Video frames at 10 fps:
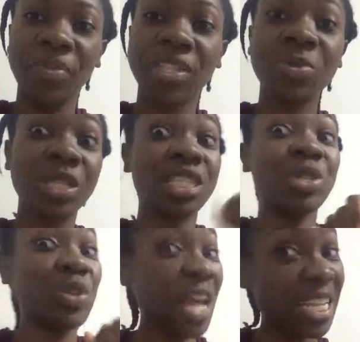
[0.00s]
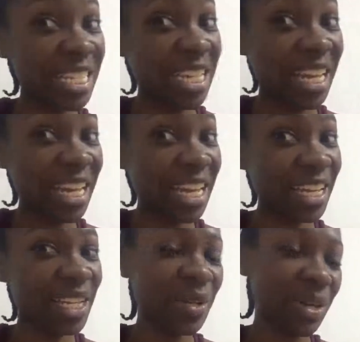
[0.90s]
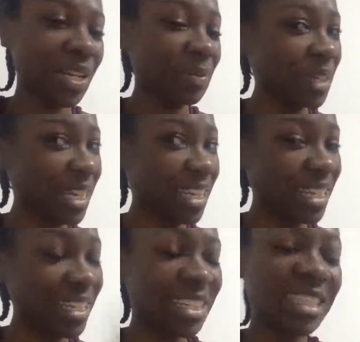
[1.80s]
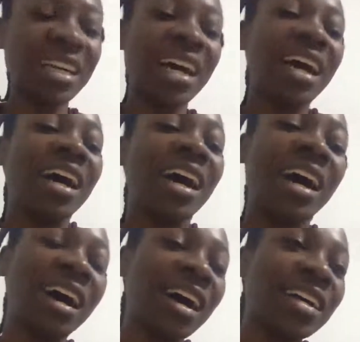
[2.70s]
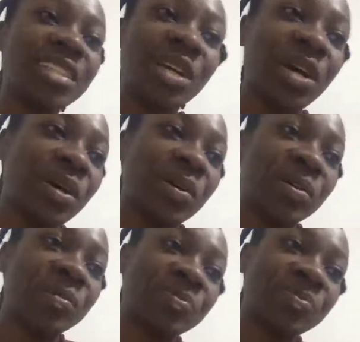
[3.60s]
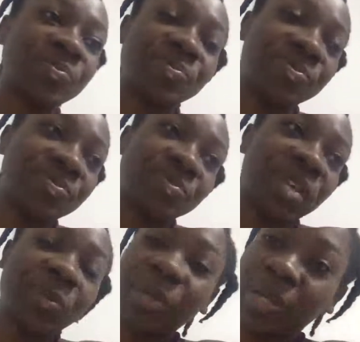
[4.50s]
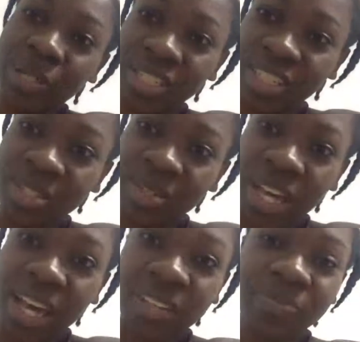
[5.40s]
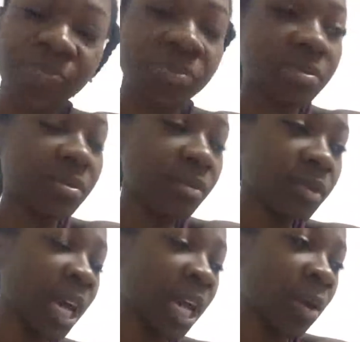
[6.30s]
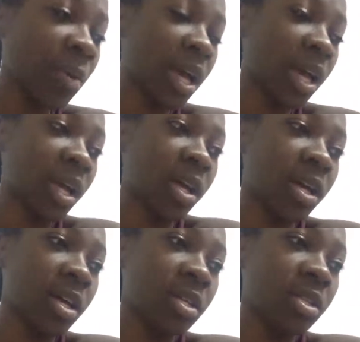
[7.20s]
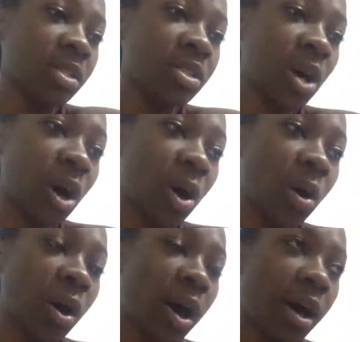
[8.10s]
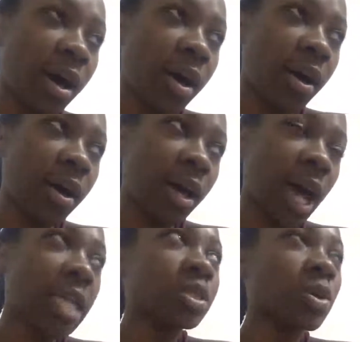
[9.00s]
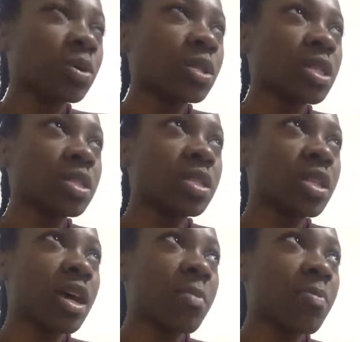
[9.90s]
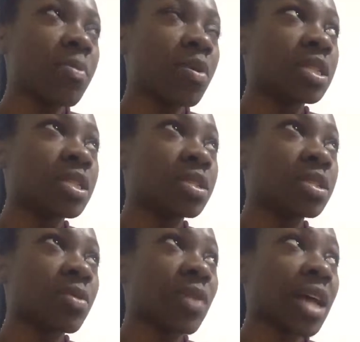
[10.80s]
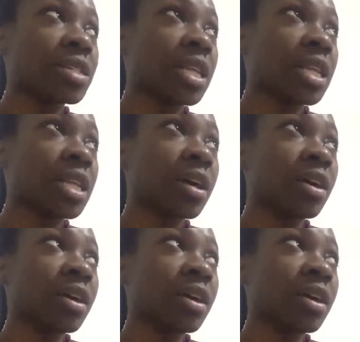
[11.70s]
just because it's trending. You know what I mean? No, I'm not going to do that. Anyway, so I noticed the importance of actually like